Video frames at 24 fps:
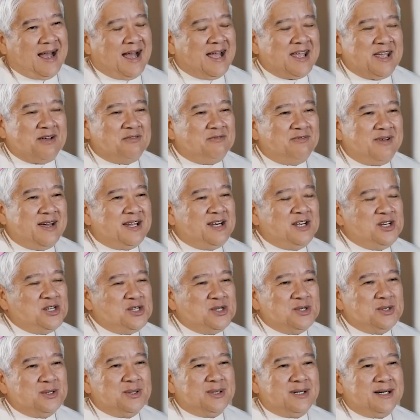I am very
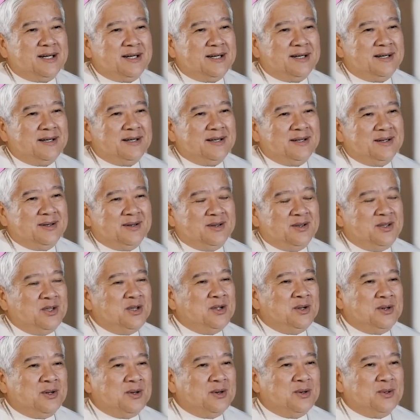sure
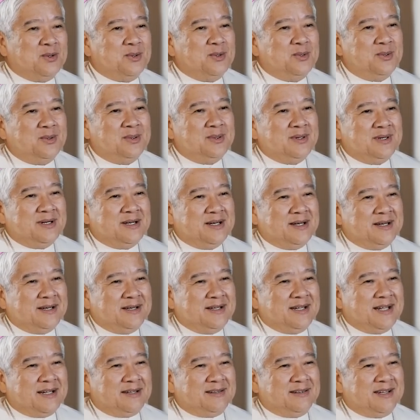you know
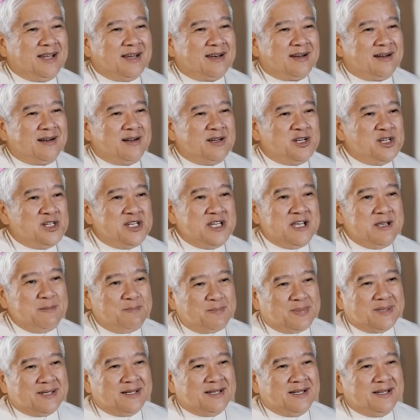that there are sheep,